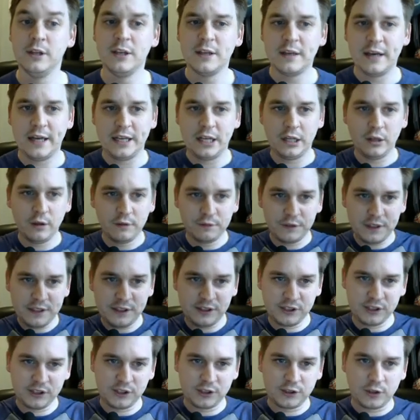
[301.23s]
and I love these
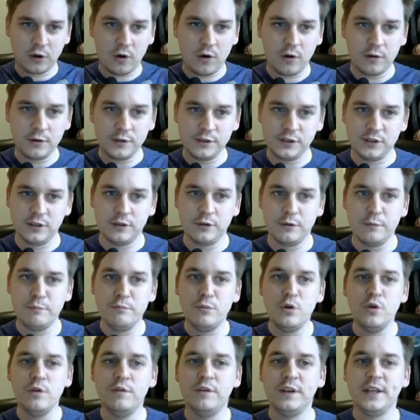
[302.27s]
stars that are
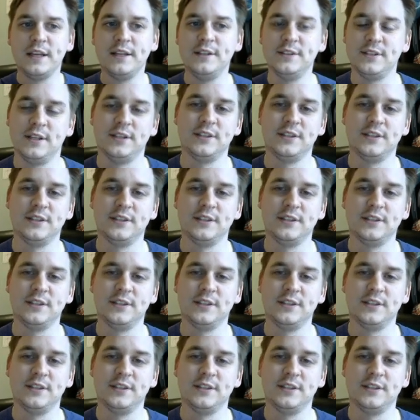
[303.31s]
moving into the